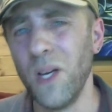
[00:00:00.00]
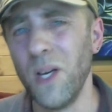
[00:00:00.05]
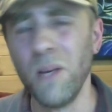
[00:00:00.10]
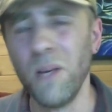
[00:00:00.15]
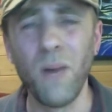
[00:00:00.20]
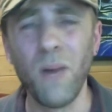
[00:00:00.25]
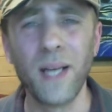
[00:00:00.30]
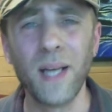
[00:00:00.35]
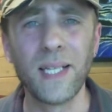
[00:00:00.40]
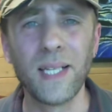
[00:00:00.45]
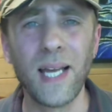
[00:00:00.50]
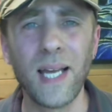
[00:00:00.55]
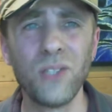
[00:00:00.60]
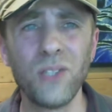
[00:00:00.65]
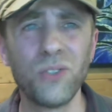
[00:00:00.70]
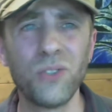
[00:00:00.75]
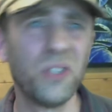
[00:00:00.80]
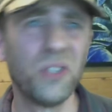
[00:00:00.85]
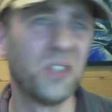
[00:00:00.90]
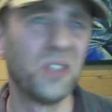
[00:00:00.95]
Michael
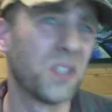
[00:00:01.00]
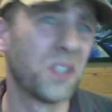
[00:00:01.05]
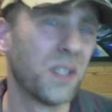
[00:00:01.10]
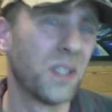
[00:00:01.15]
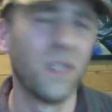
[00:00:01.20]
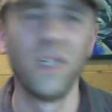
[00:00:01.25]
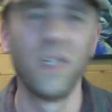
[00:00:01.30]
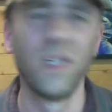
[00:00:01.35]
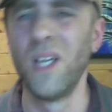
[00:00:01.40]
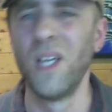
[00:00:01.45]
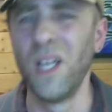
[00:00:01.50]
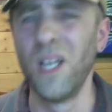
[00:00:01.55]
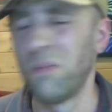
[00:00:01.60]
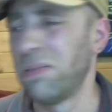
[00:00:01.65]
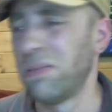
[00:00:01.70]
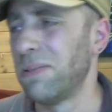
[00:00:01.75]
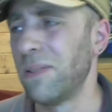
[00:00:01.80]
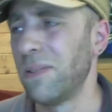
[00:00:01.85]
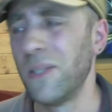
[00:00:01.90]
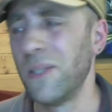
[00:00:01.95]
Andrews,
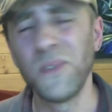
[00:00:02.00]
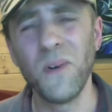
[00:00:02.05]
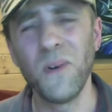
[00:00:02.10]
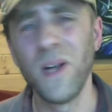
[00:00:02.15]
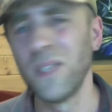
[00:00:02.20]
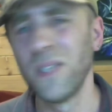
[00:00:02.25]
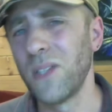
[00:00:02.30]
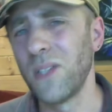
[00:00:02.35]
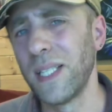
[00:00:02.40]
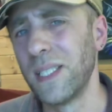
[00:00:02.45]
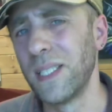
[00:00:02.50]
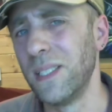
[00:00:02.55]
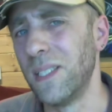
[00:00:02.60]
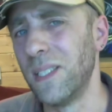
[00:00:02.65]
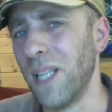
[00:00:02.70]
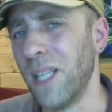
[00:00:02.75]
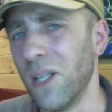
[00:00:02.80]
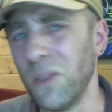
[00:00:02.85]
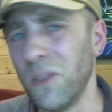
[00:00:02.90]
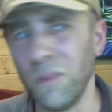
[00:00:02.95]
as far as I can
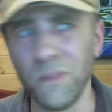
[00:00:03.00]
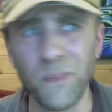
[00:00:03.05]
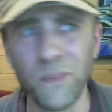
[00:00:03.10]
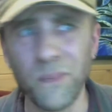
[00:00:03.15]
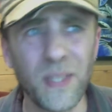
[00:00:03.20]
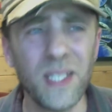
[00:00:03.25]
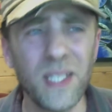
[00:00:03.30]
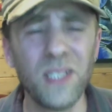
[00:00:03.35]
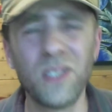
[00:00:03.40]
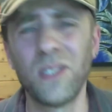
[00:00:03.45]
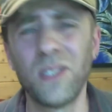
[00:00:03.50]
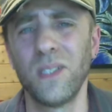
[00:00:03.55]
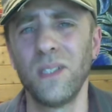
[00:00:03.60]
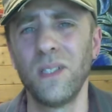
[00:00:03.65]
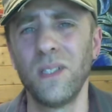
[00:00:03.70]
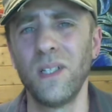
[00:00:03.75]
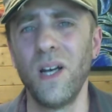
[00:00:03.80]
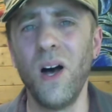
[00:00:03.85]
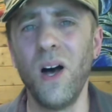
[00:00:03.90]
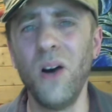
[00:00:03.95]
tell, he's
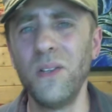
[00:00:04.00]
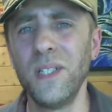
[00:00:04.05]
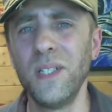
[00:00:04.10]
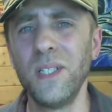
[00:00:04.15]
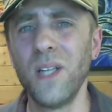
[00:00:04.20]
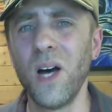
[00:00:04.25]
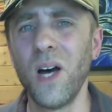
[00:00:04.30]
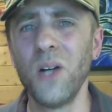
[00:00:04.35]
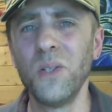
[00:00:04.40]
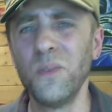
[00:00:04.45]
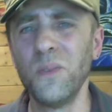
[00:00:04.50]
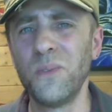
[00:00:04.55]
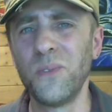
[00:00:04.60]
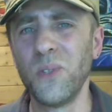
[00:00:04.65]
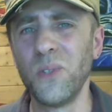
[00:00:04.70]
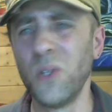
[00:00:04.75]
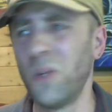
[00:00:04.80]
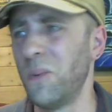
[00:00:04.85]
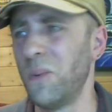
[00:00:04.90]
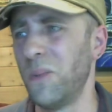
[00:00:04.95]
only known
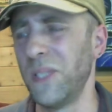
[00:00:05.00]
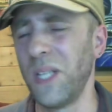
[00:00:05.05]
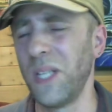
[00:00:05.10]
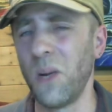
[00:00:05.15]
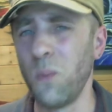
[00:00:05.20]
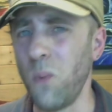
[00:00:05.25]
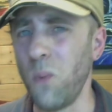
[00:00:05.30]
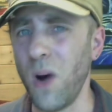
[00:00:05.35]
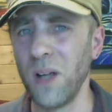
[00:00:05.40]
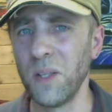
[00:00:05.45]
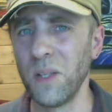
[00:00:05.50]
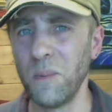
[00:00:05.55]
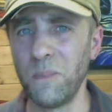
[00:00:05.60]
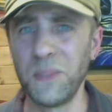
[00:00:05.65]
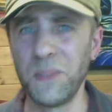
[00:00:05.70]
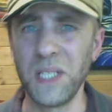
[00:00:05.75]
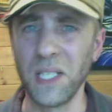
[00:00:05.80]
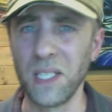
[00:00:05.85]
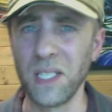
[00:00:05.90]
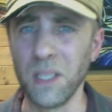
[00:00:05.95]
for, you know, one
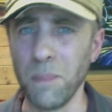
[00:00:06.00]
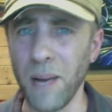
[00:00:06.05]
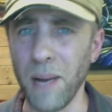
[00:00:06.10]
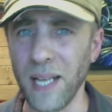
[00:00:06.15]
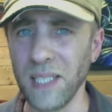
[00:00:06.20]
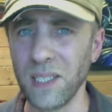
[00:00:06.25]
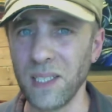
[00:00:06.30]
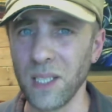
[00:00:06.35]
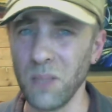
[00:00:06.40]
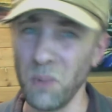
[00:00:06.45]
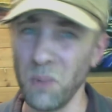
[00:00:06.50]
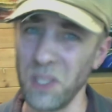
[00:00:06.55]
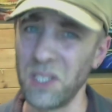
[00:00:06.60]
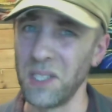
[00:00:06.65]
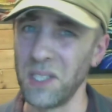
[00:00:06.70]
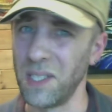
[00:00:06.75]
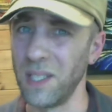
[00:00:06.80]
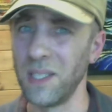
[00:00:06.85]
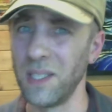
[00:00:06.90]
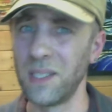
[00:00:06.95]
particular painting, which
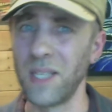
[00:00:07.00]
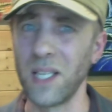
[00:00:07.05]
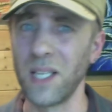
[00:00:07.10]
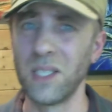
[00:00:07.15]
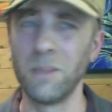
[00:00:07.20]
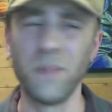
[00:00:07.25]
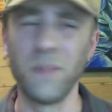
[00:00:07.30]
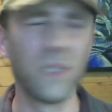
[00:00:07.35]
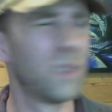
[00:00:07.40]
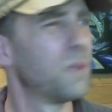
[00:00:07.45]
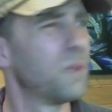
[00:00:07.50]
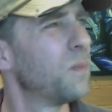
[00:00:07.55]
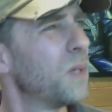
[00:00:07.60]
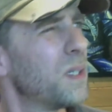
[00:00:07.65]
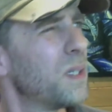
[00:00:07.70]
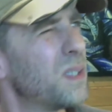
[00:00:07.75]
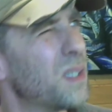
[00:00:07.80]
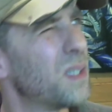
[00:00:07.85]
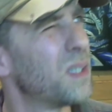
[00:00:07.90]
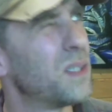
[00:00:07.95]
is in this exhibition,
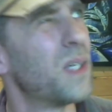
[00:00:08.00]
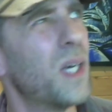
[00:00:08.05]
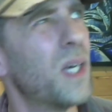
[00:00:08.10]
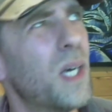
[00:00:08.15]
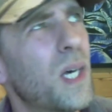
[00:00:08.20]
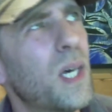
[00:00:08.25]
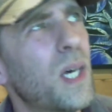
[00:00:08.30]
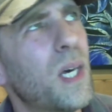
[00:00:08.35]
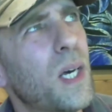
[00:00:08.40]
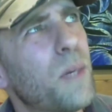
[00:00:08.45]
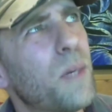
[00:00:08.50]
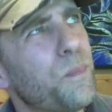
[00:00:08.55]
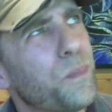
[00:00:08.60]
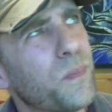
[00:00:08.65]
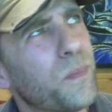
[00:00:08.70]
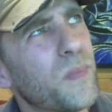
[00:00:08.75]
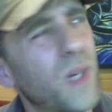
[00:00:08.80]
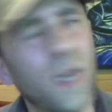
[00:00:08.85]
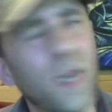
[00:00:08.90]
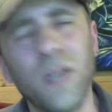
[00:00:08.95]
which is,
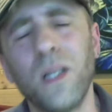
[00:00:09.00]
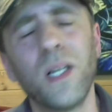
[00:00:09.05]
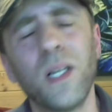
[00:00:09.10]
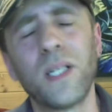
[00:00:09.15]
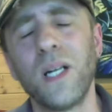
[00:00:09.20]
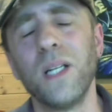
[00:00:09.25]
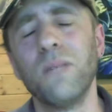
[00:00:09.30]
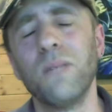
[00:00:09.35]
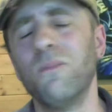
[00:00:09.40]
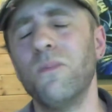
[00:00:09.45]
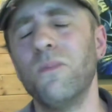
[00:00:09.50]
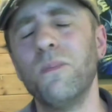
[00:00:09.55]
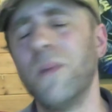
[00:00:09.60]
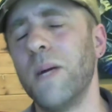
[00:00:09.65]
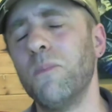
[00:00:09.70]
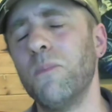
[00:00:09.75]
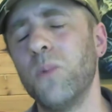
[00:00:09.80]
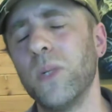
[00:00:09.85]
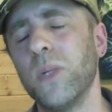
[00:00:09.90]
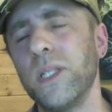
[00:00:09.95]
I can't
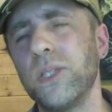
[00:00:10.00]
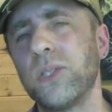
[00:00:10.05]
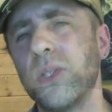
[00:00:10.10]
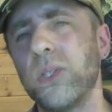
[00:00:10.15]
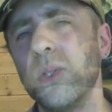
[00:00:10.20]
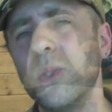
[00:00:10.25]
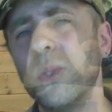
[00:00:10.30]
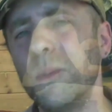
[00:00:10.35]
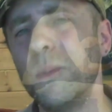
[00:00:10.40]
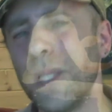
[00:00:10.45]
remember what it's called, but